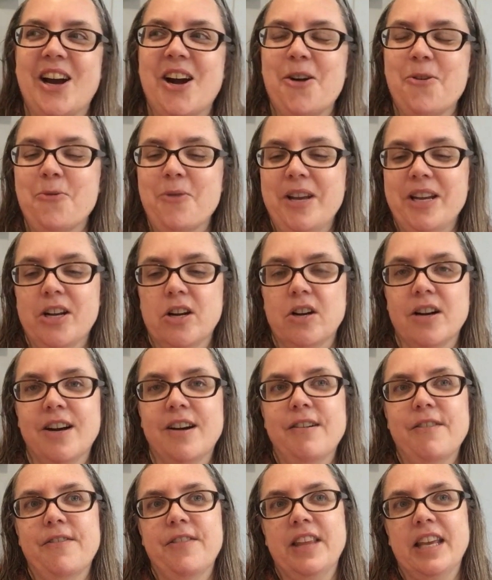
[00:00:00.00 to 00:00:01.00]
our winner
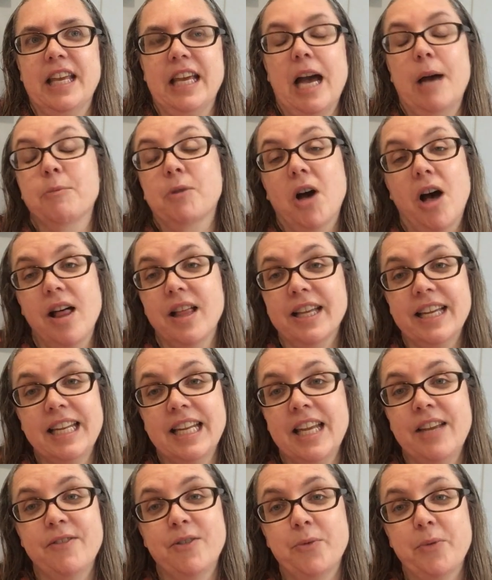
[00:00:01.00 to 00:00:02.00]
of the, I'm calling it
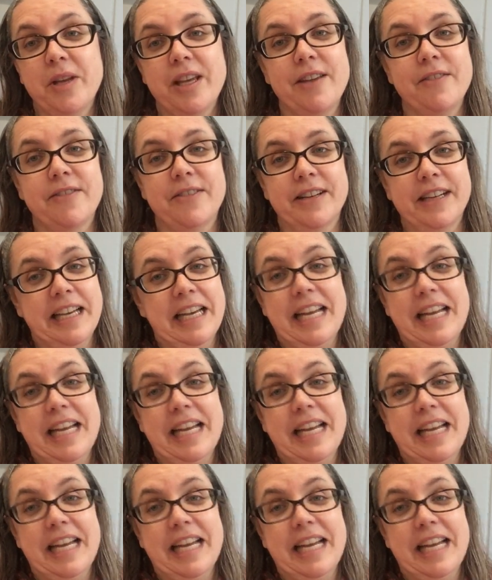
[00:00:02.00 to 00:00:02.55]
Even Weave.